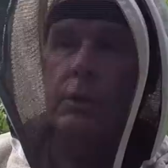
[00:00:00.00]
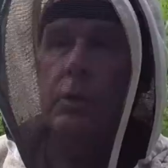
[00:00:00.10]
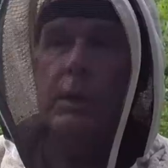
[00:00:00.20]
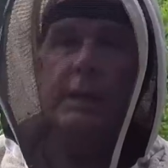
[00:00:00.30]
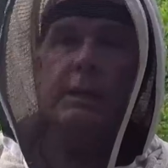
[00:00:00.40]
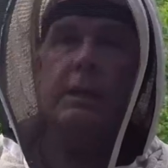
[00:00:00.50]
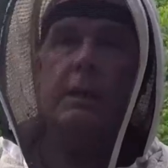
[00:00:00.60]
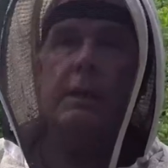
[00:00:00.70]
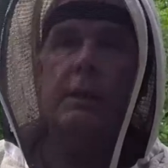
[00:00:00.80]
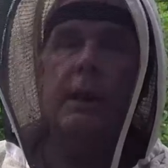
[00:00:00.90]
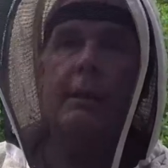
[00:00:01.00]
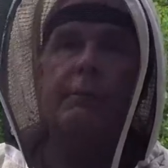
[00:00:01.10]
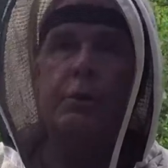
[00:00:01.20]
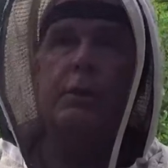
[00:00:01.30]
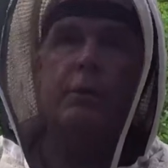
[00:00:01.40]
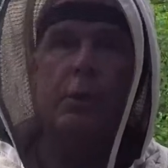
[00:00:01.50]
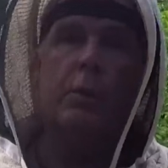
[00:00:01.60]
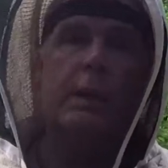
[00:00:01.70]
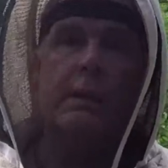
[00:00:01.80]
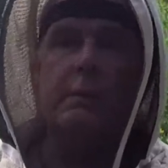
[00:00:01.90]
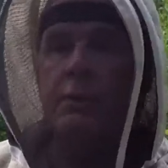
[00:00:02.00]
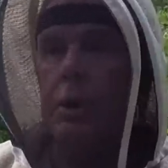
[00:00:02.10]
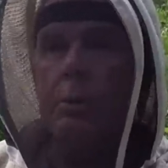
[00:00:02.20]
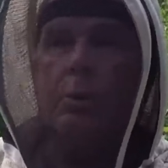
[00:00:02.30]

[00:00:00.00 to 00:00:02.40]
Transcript: Two weeks, they'll have two to three weeks of no